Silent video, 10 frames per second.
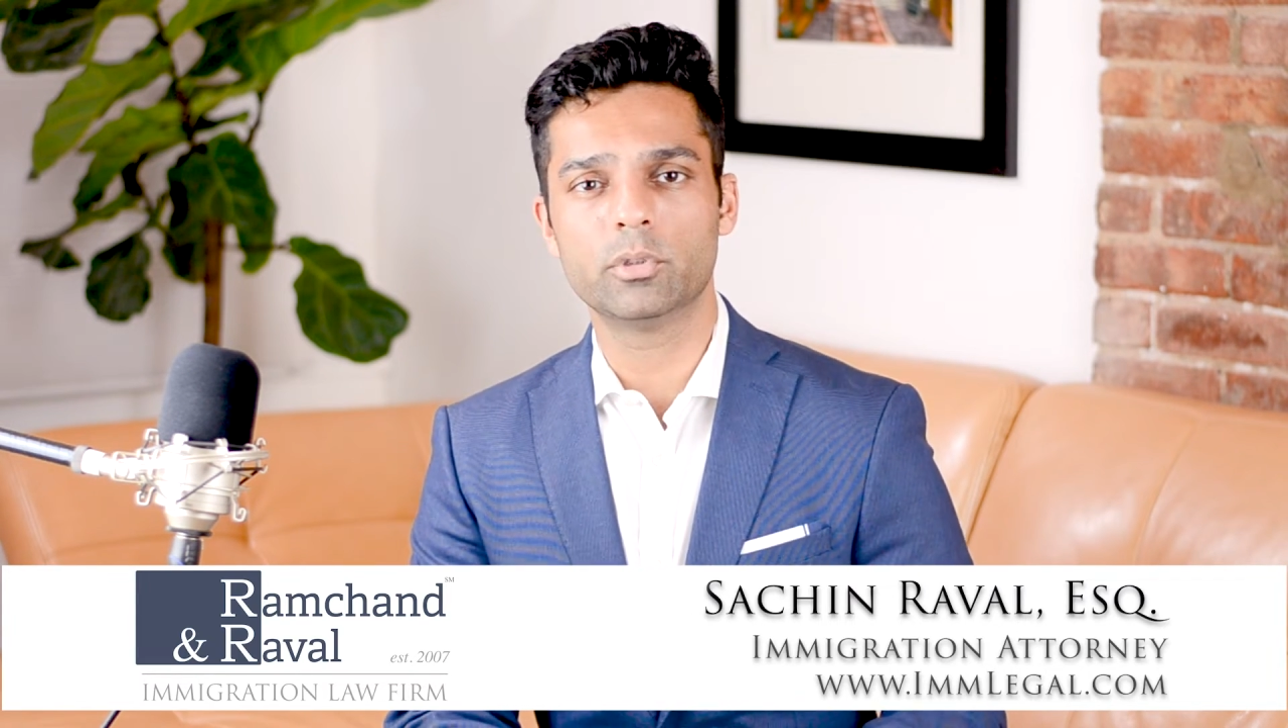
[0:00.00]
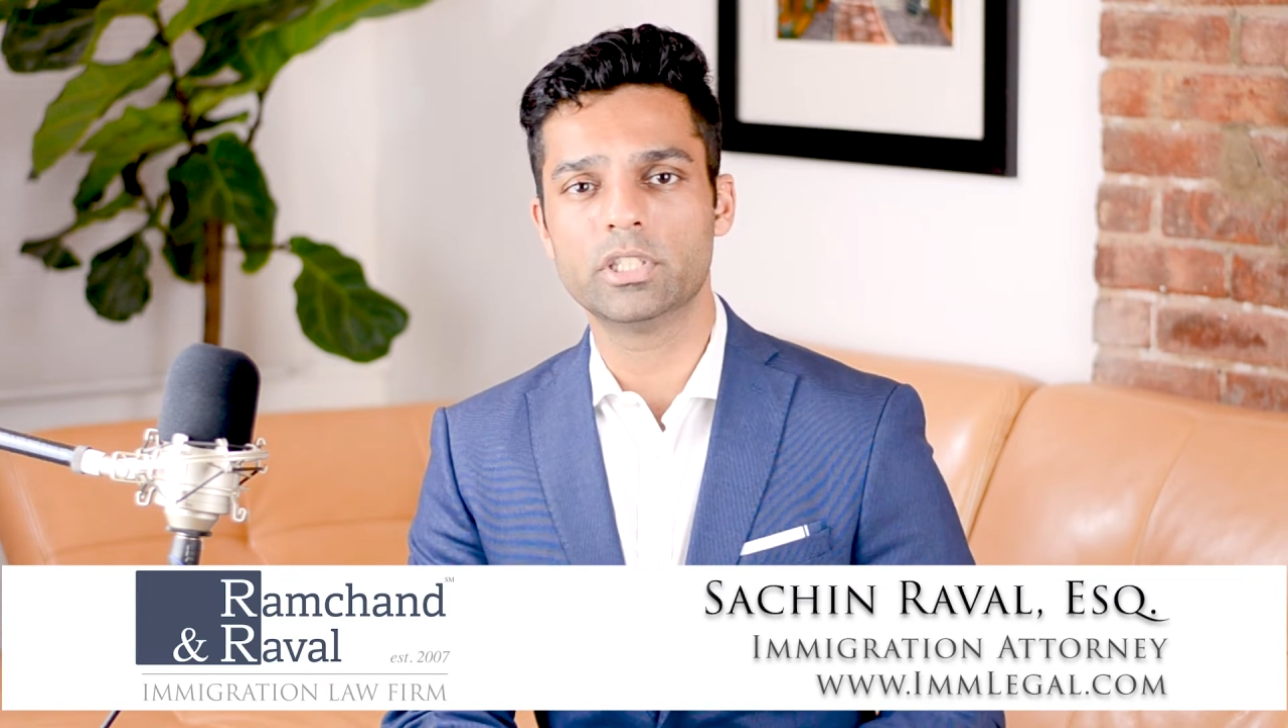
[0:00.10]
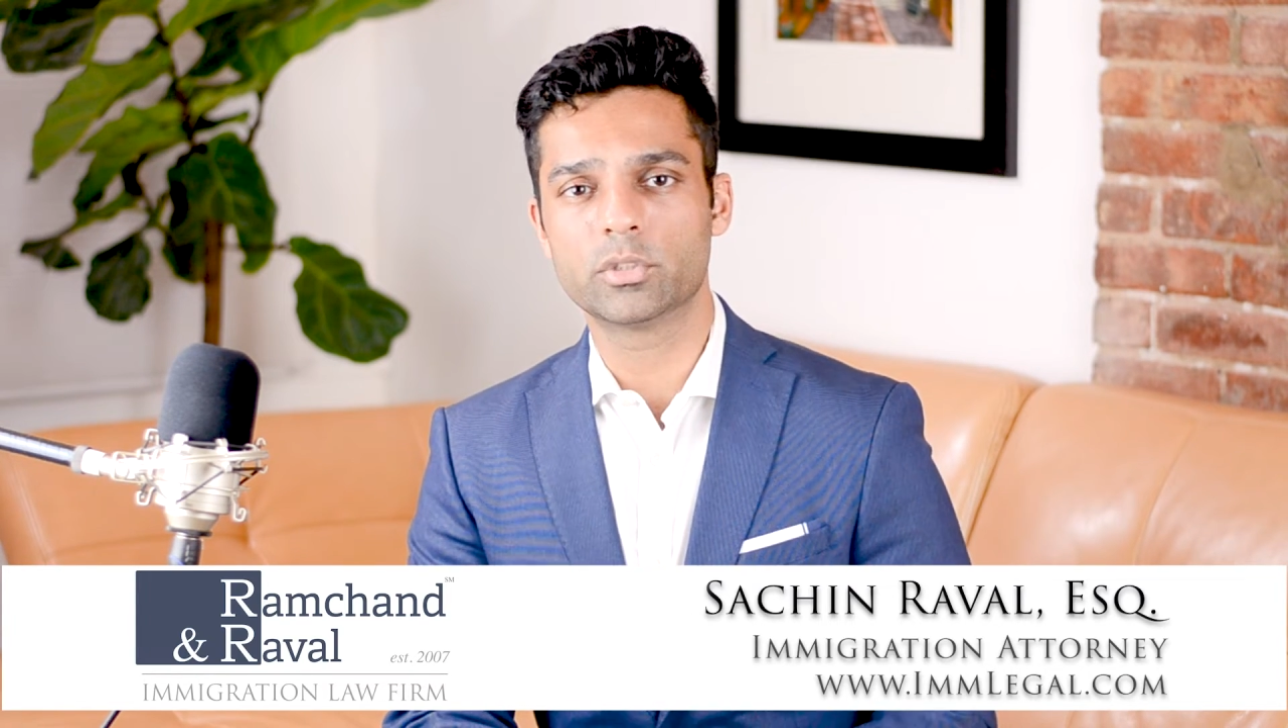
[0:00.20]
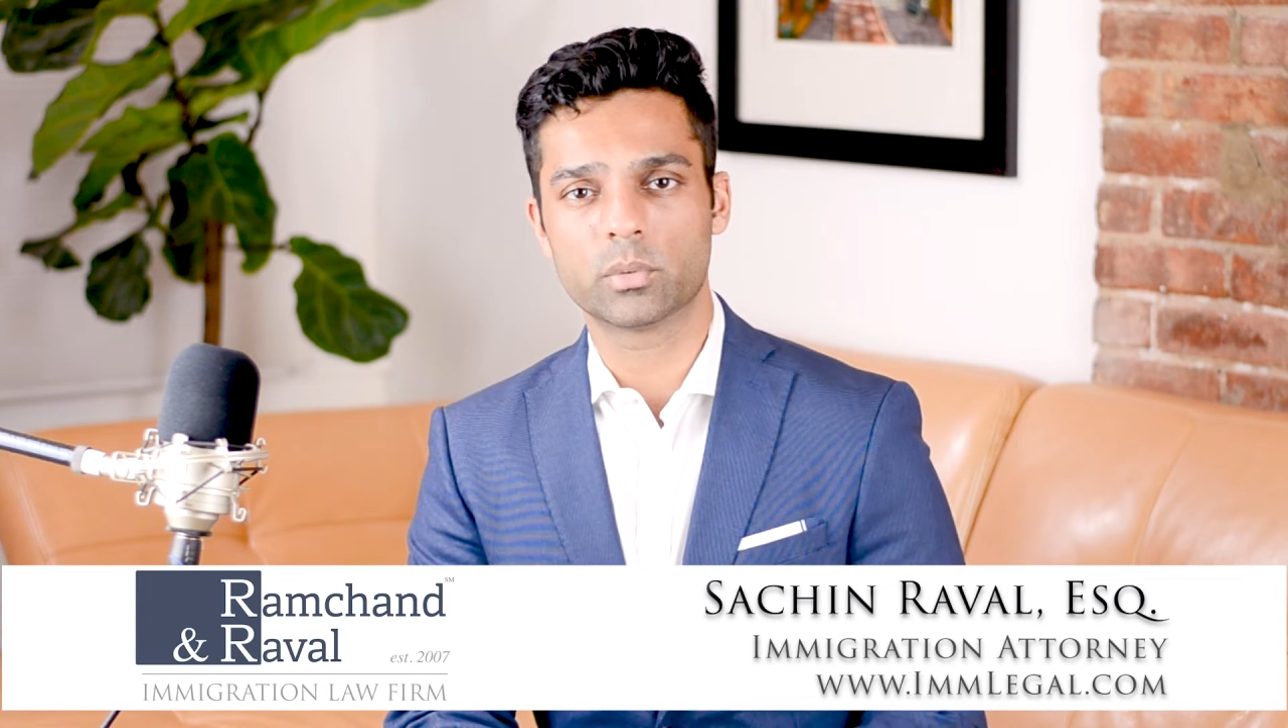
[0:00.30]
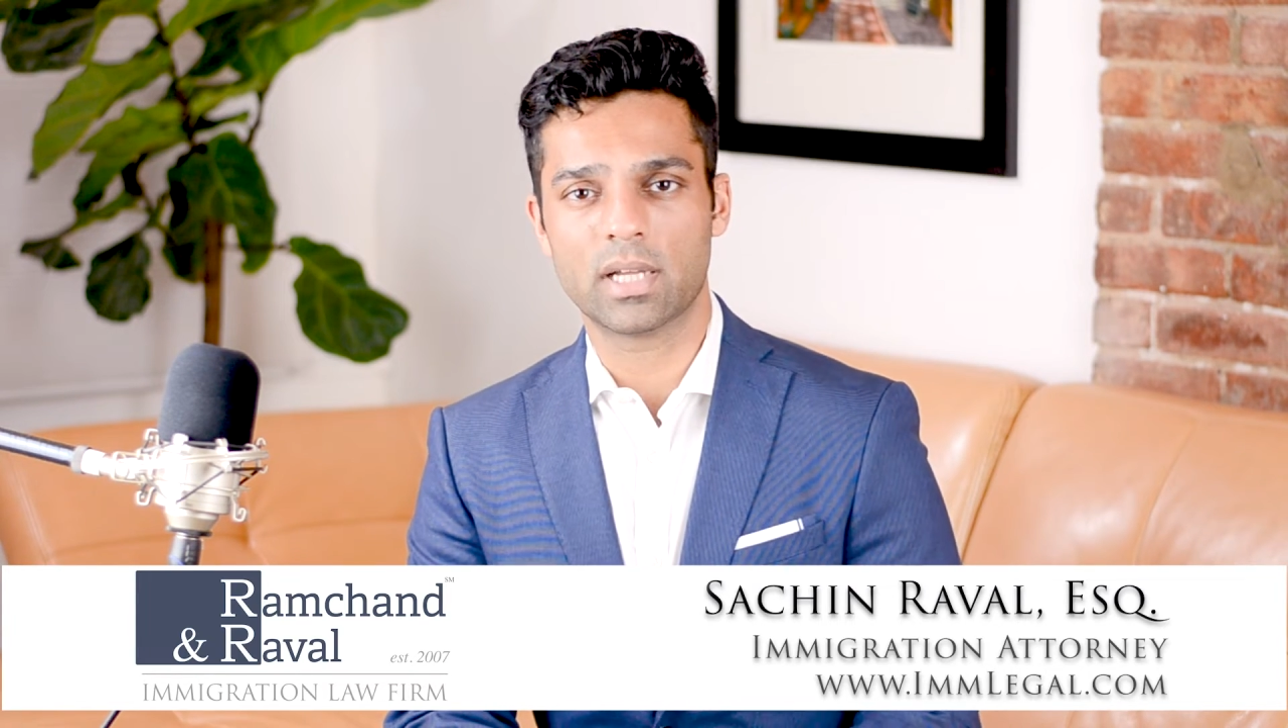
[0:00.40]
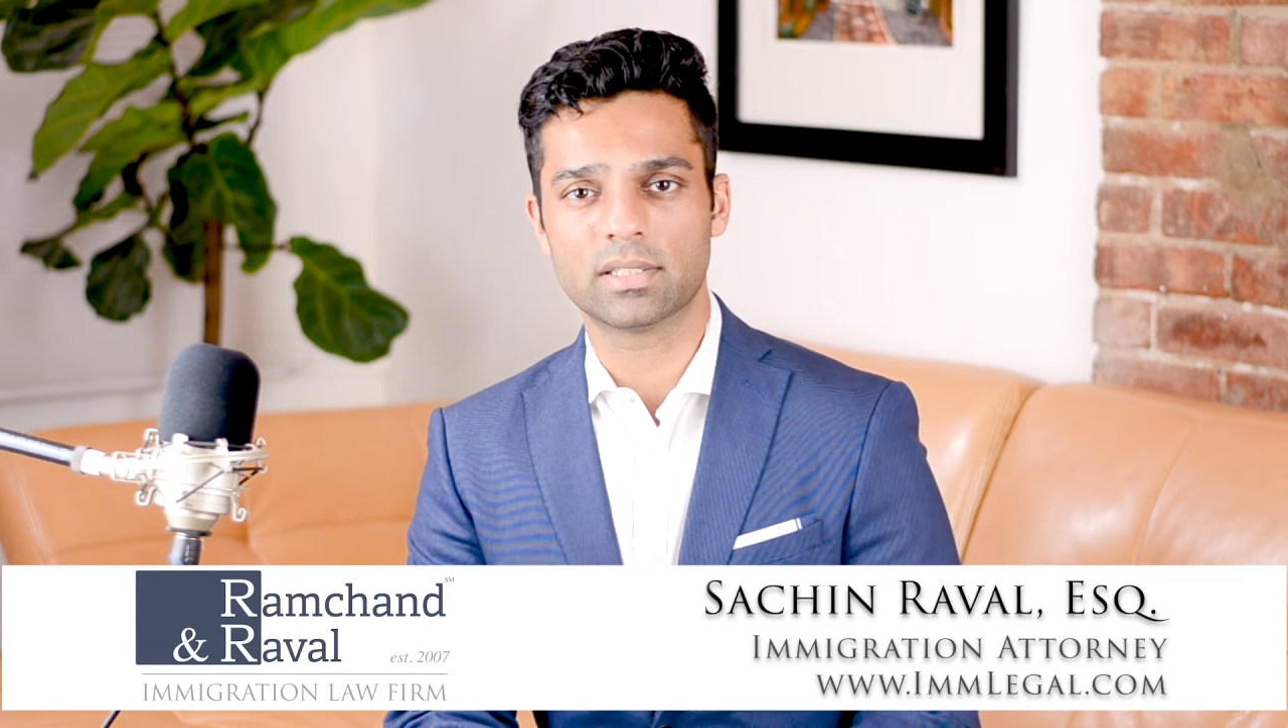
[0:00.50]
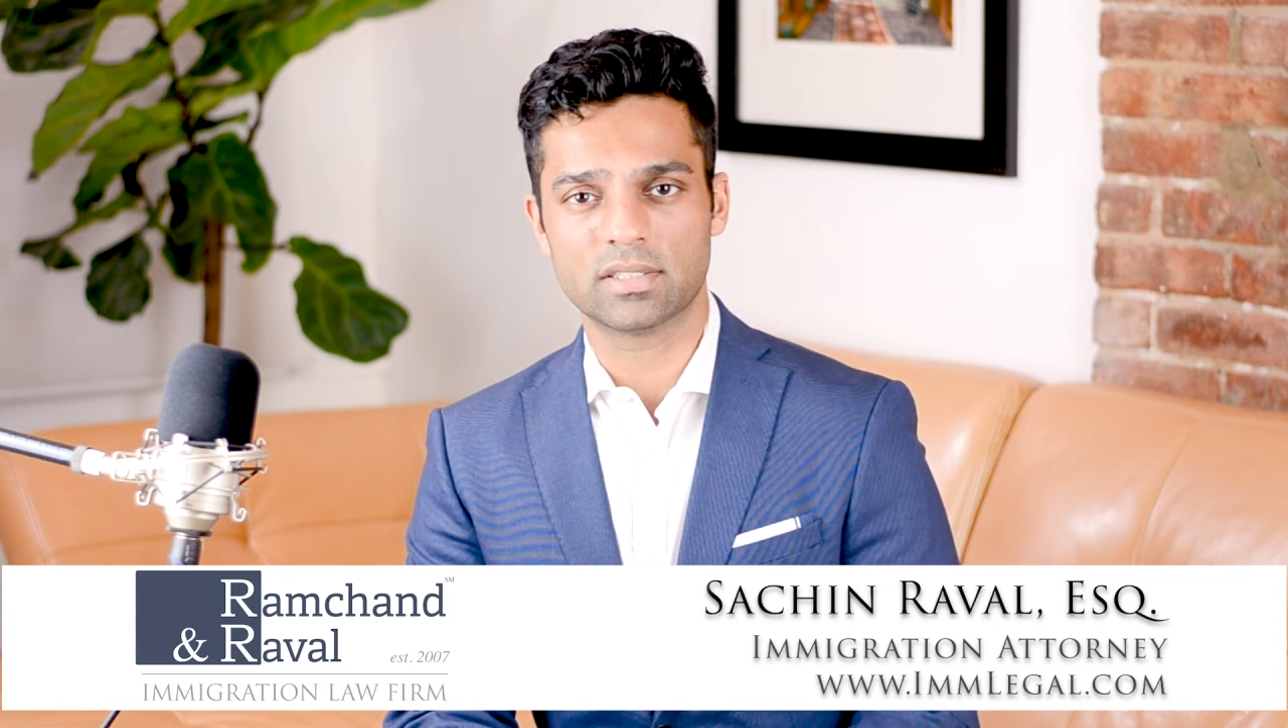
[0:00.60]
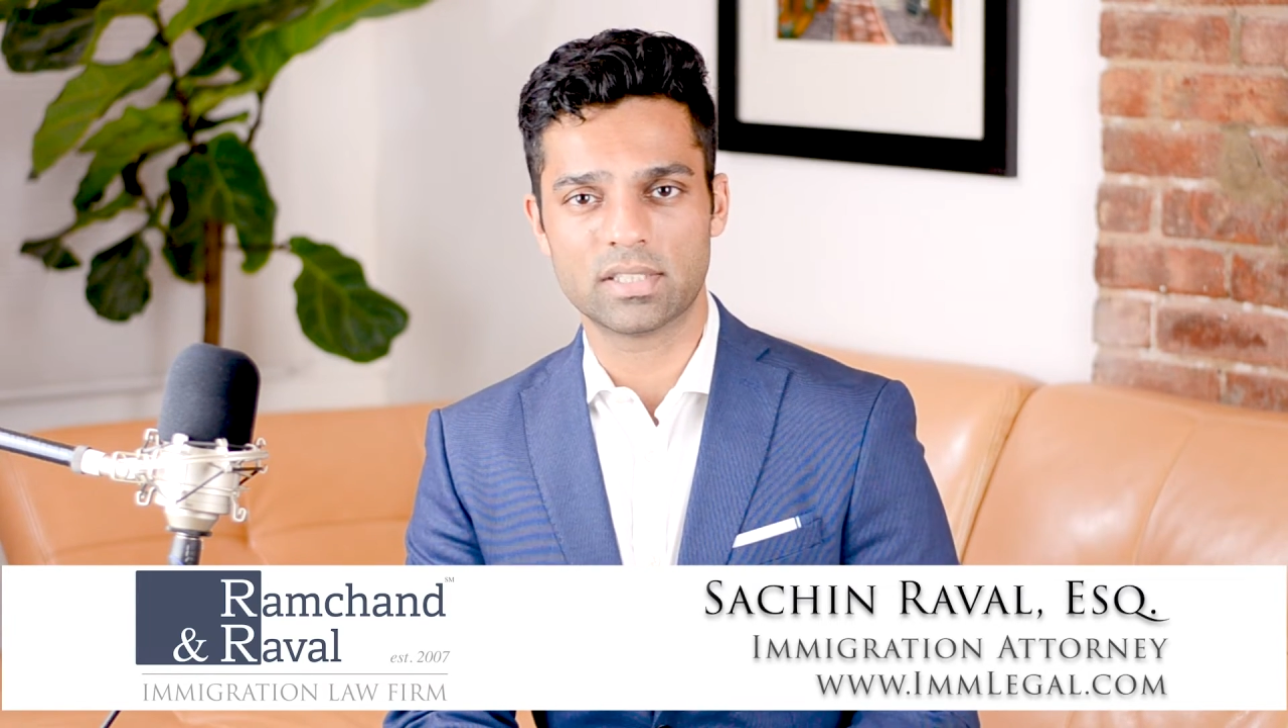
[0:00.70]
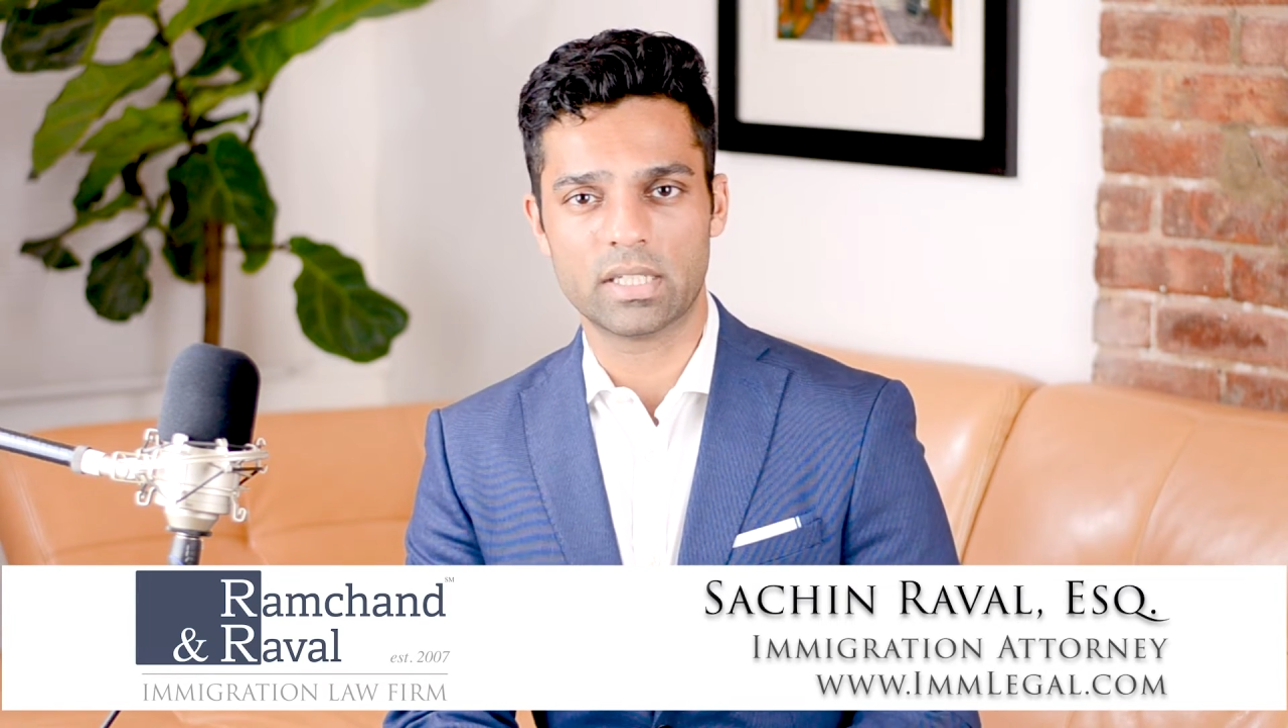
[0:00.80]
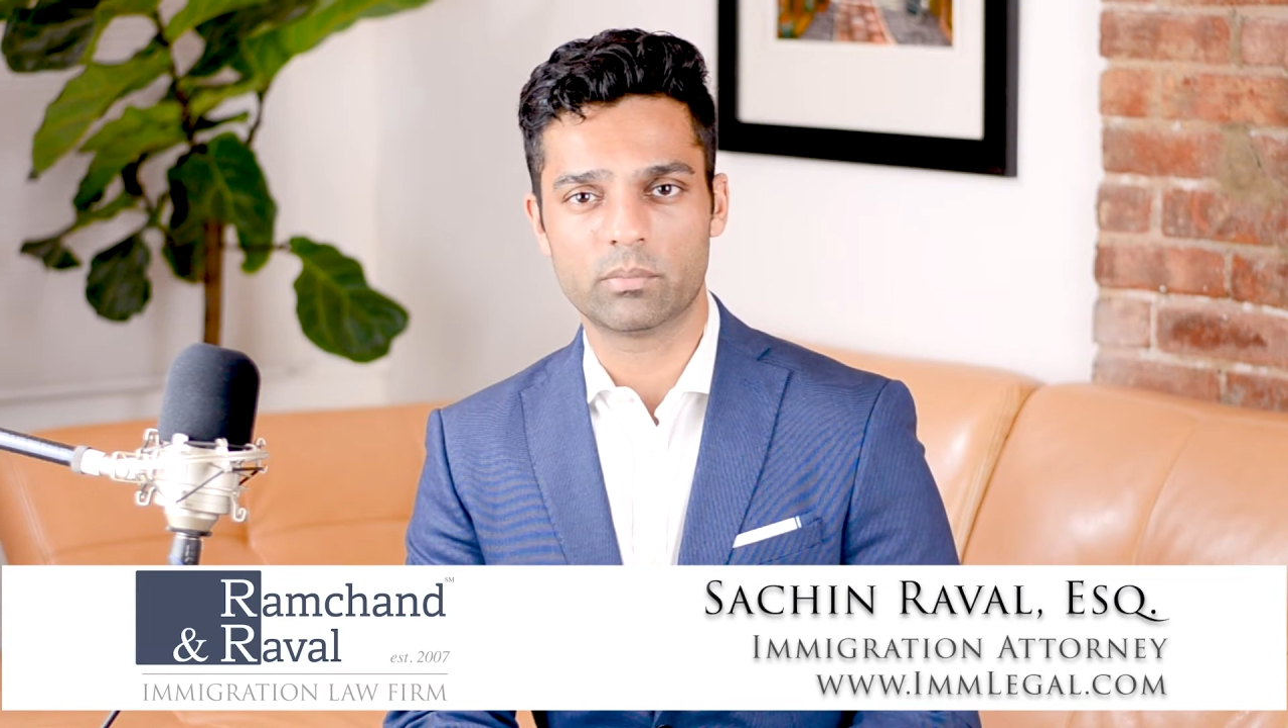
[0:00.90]
duties were not the
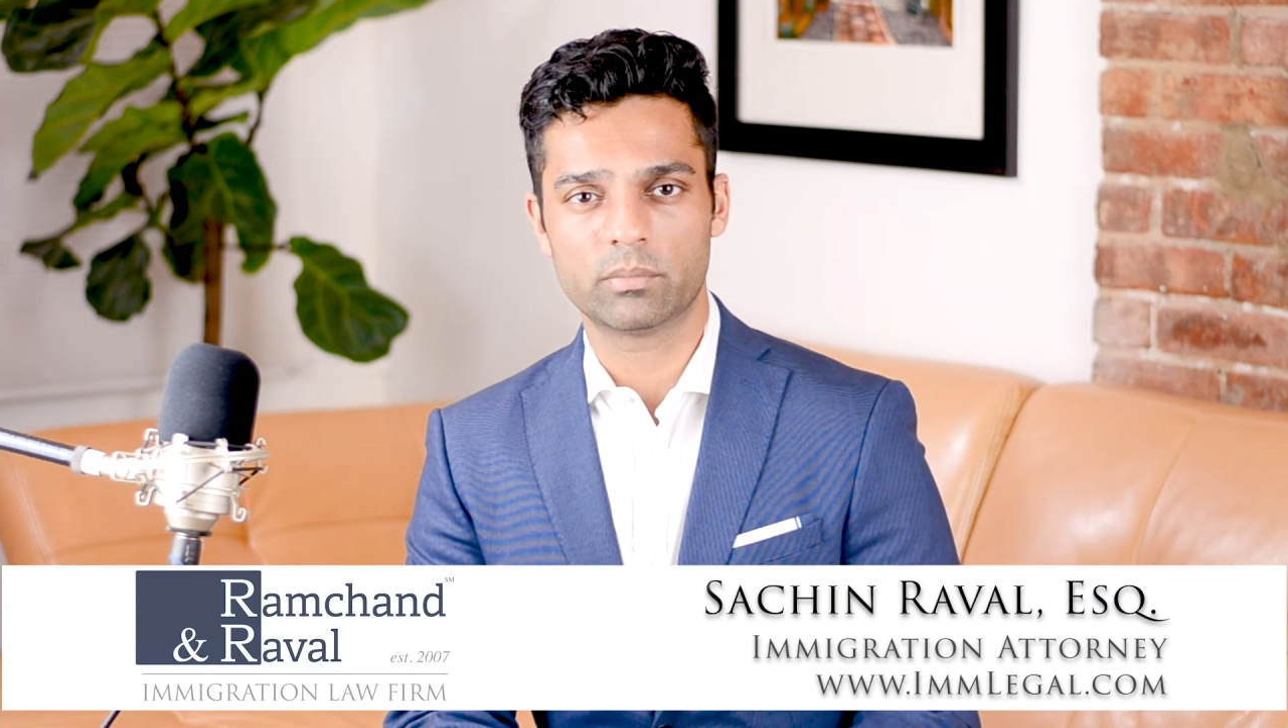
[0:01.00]
same.